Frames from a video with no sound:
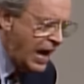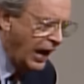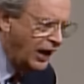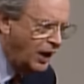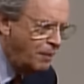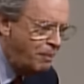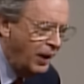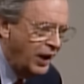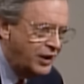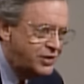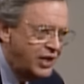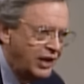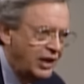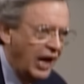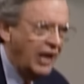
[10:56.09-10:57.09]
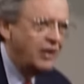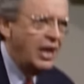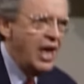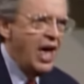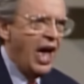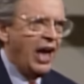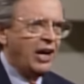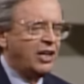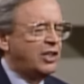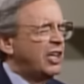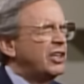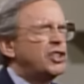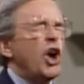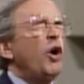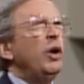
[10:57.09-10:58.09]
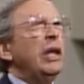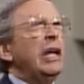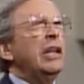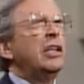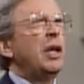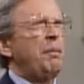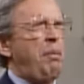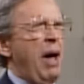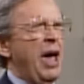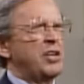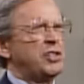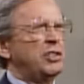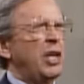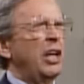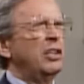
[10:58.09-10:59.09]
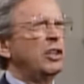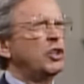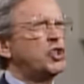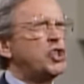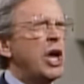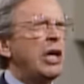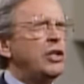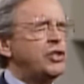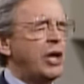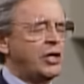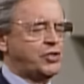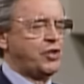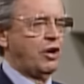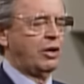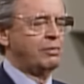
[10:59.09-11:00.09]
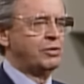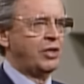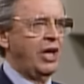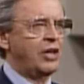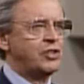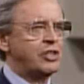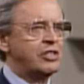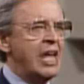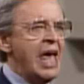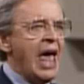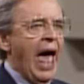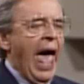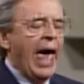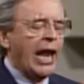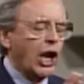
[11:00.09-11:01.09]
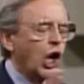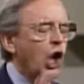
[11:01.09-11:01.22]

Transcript: inability and in, totally incapacitated to change our circumstances and